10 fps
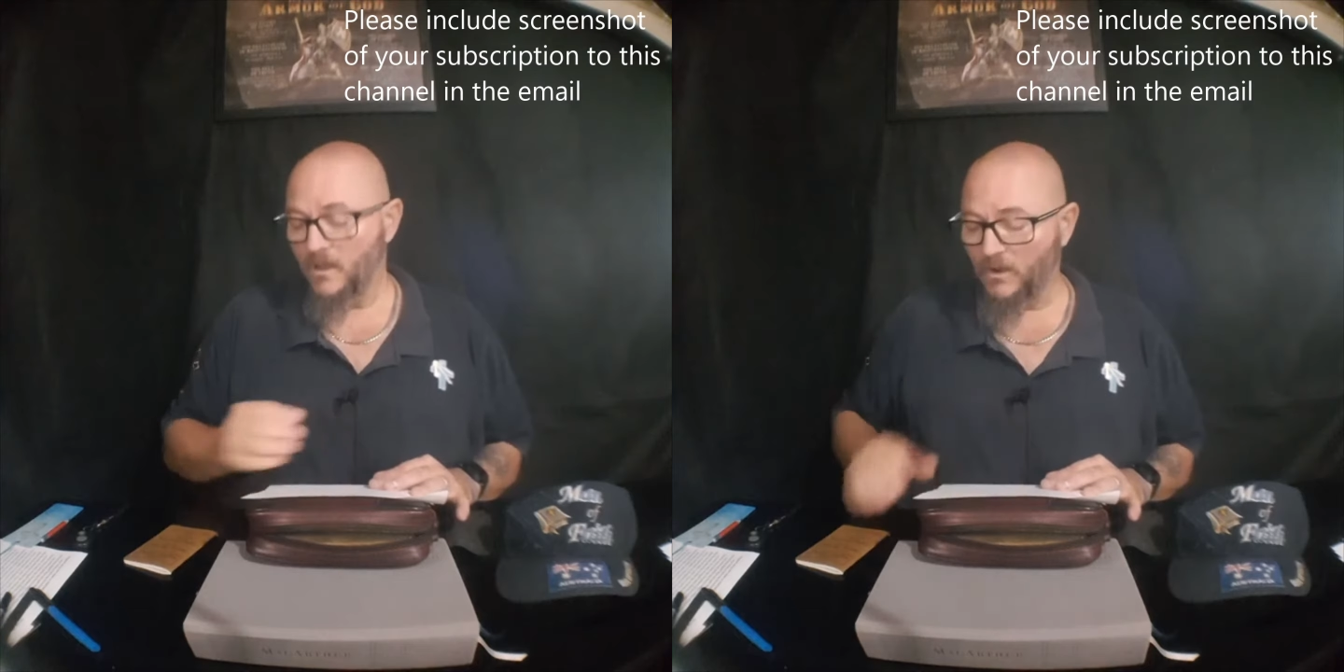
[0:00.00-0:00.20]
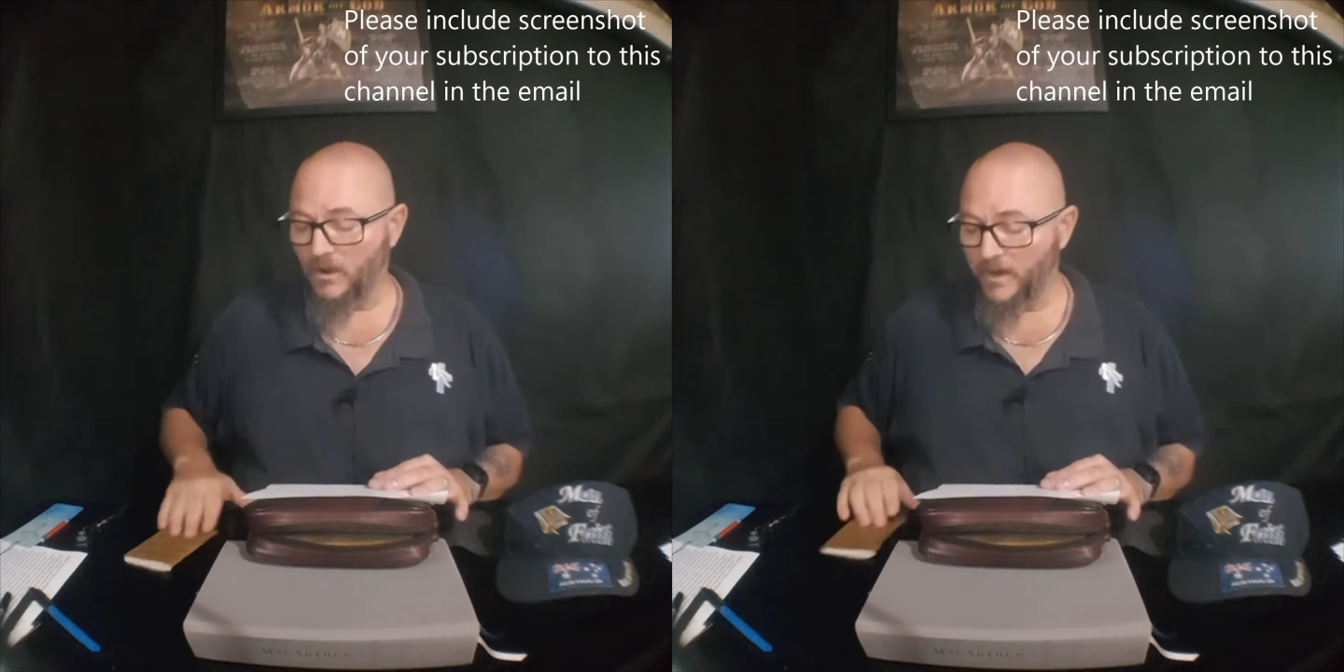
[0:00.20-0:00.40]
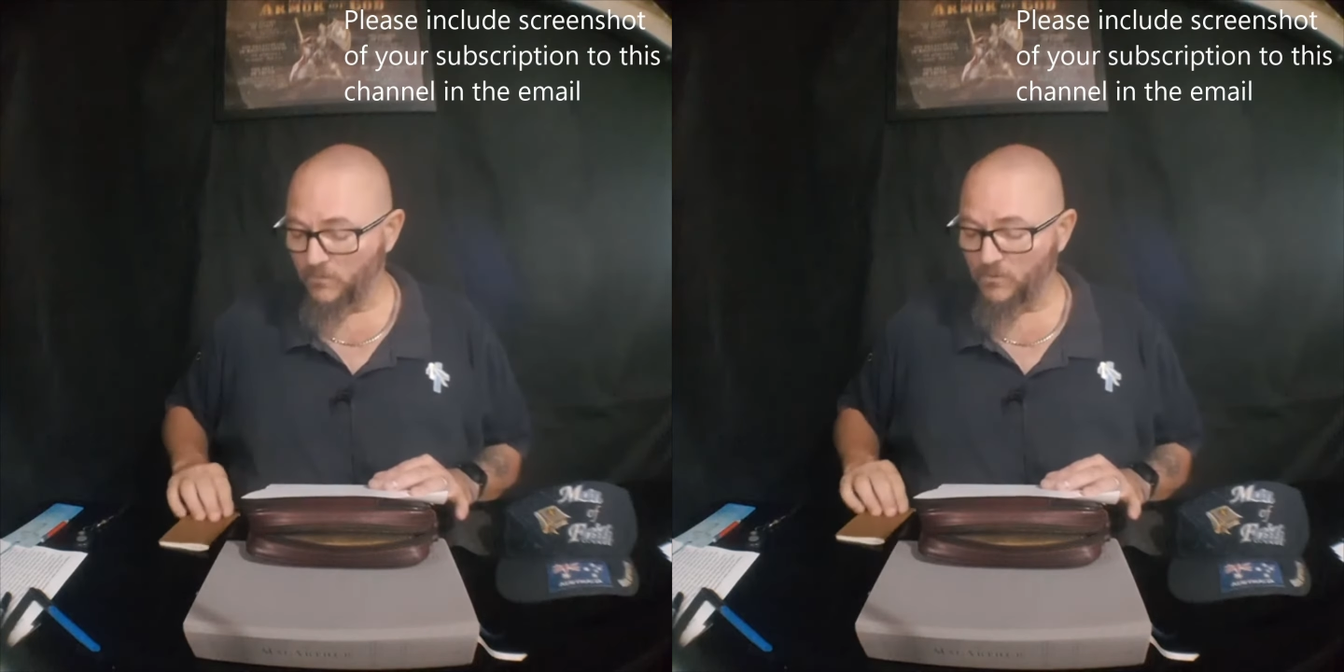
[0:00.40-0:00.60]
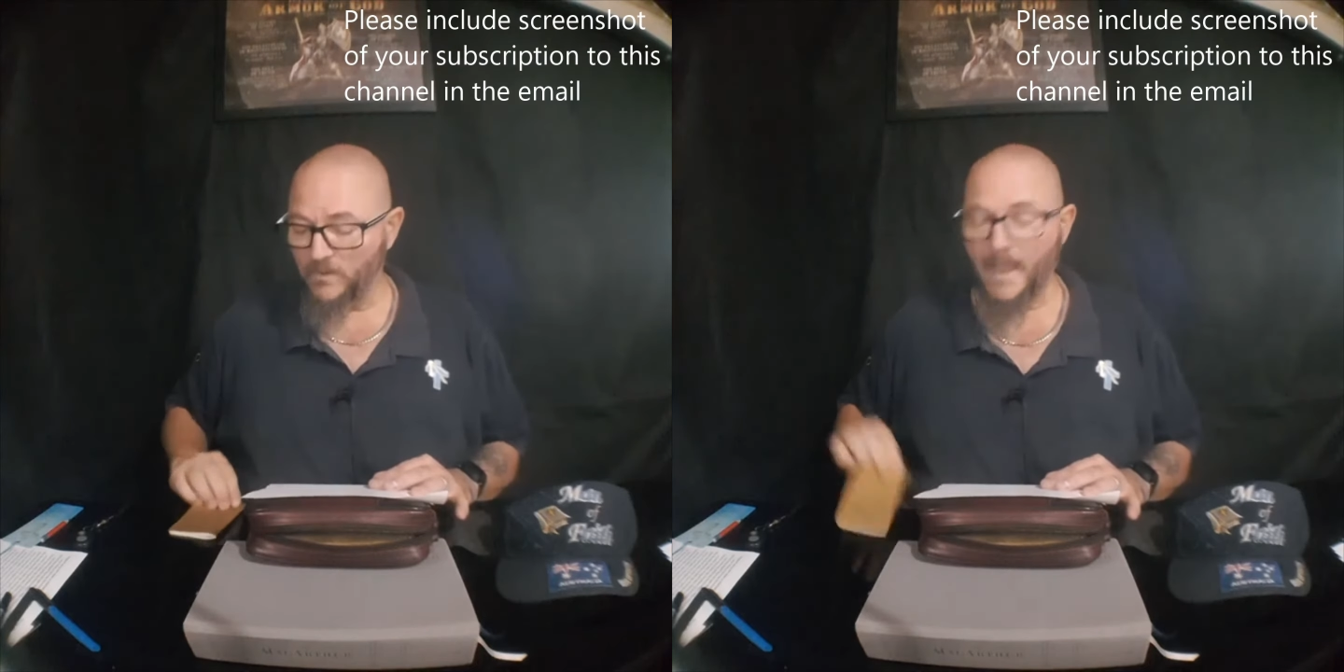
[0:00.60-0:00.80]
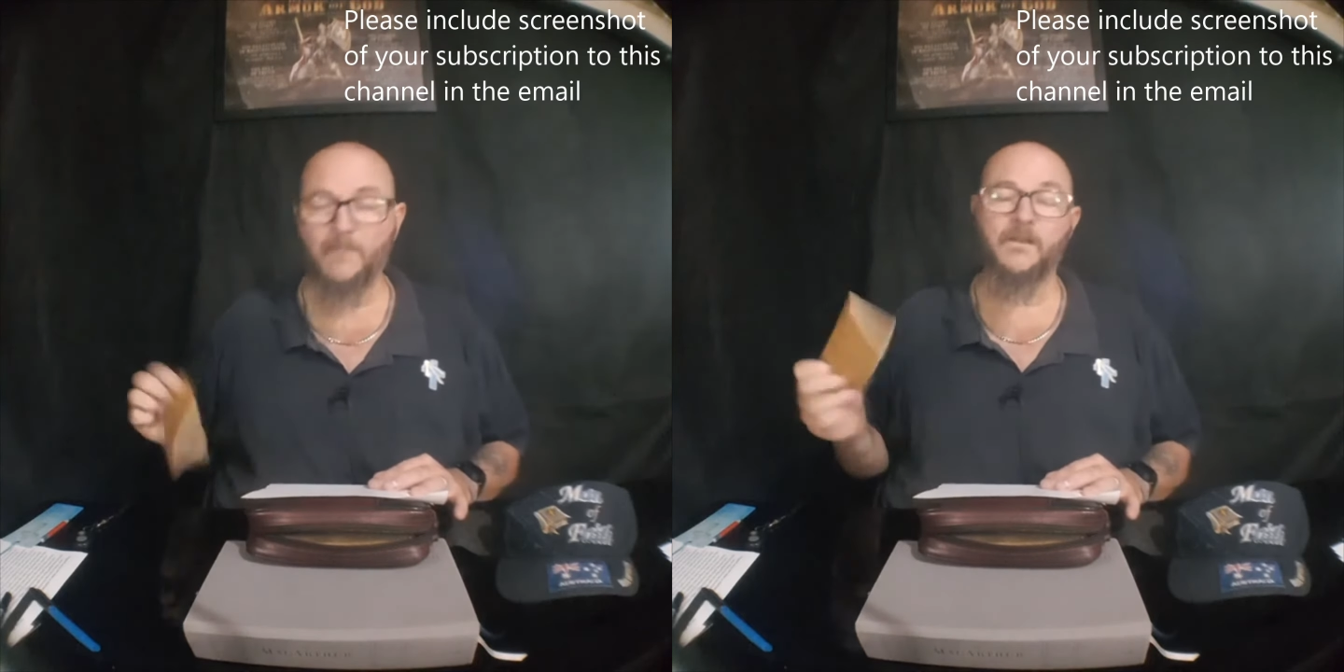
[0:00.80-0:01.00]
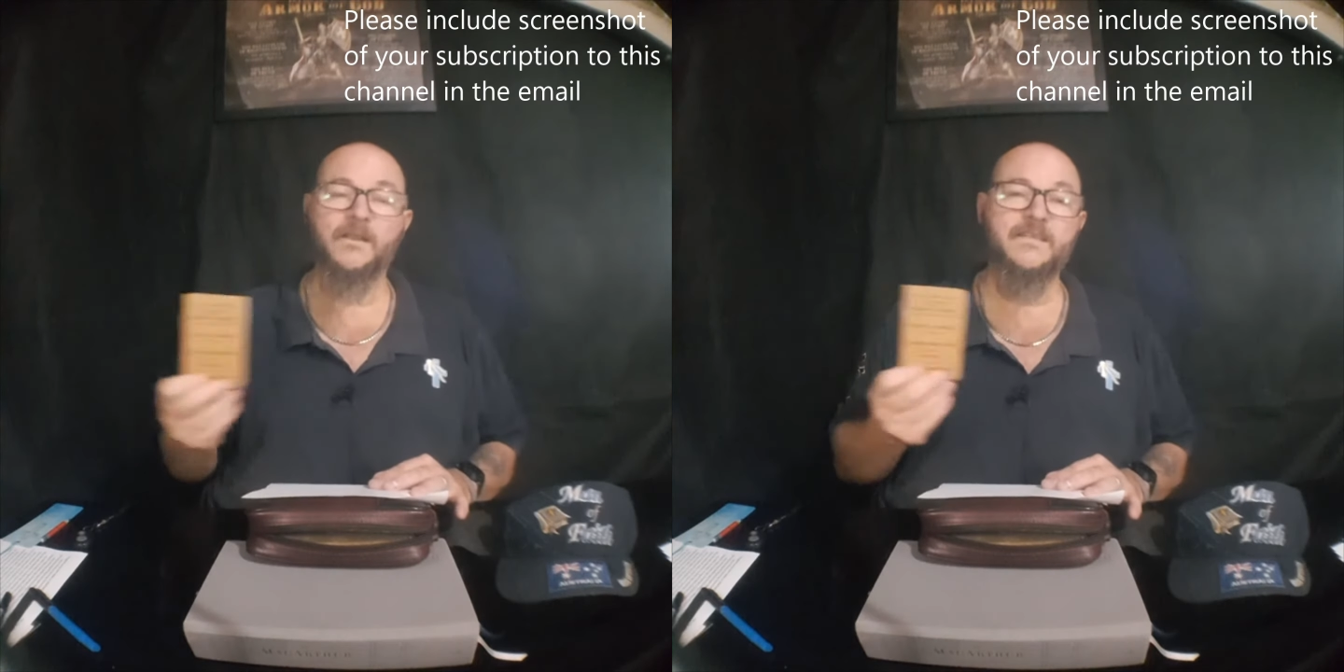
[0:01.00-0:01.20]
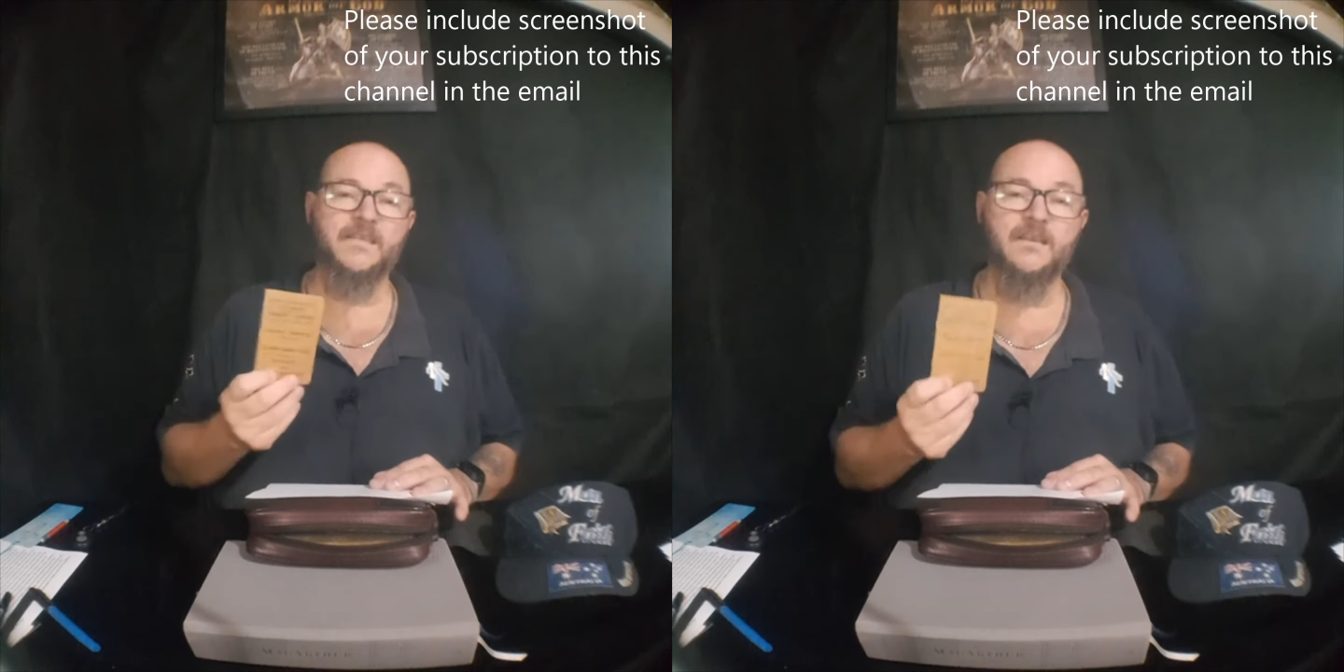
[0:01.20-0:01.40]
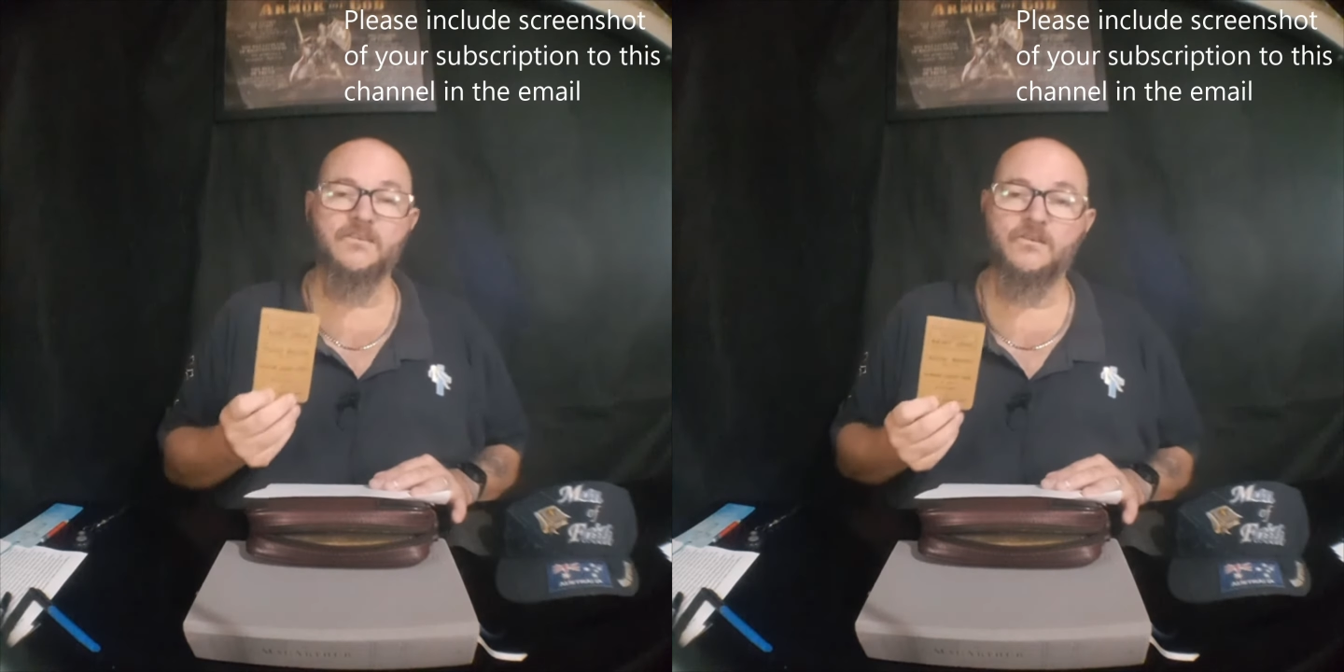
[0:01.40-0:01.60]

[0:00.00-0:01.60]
I will happily send